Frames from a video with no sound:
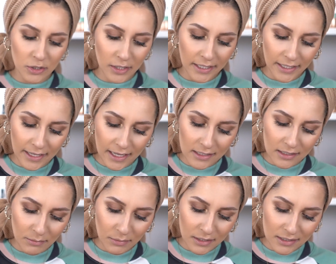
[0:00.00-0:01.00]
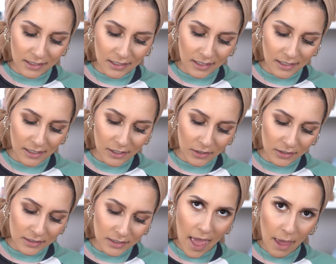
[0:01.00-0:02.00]
try and get some because the color
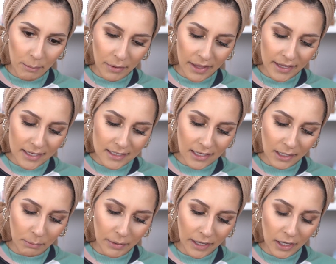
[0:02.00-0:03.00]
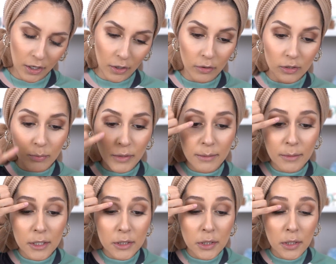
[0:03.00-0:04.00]
looks epic. It's like pink and gold pretty
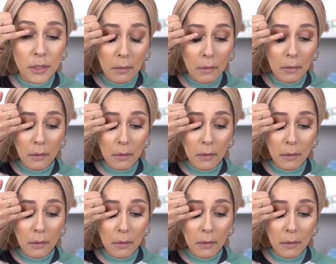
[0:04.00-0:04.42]
much. Ooh!